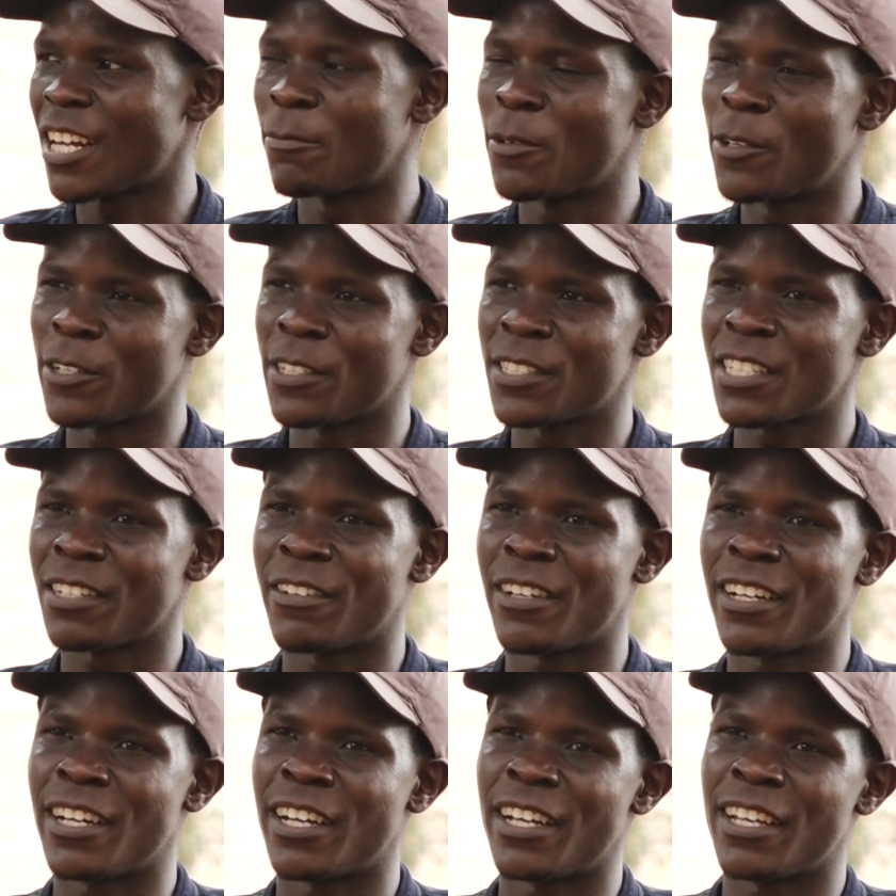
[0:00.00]
amongst
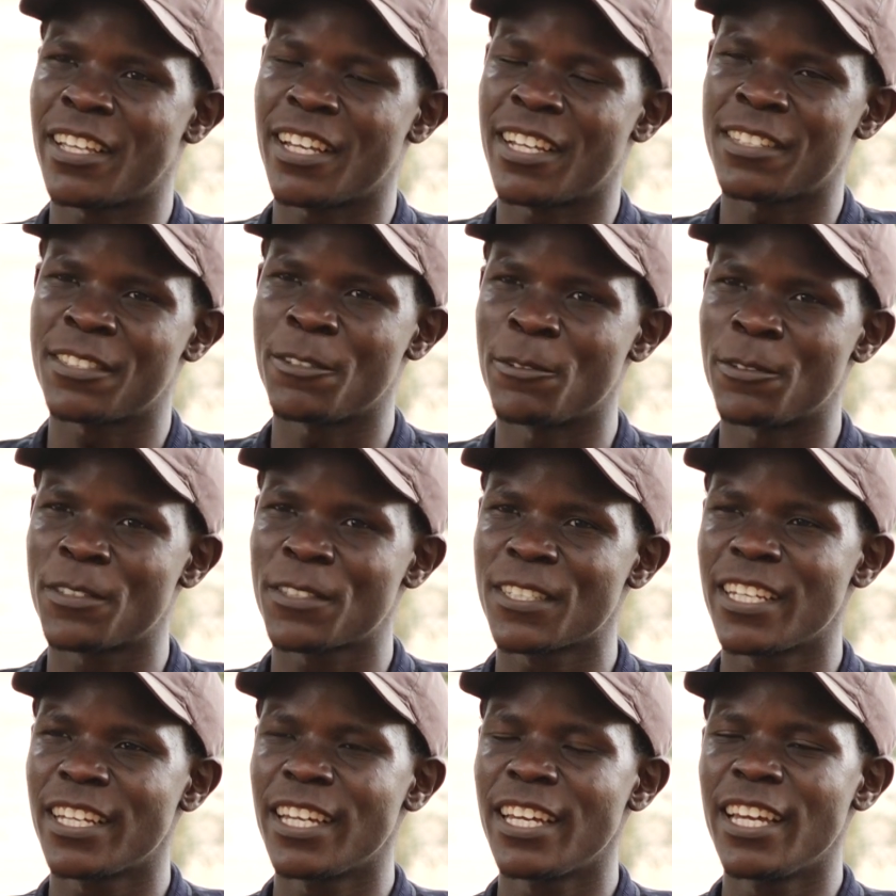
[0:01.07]
our as youths.
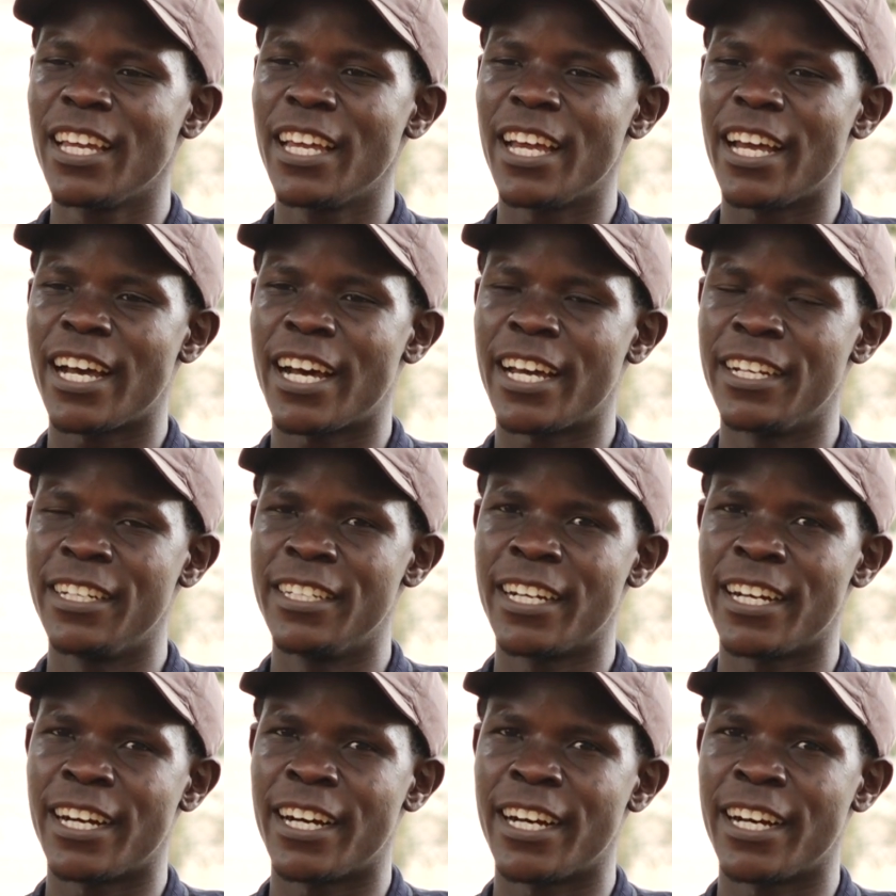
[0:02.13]
And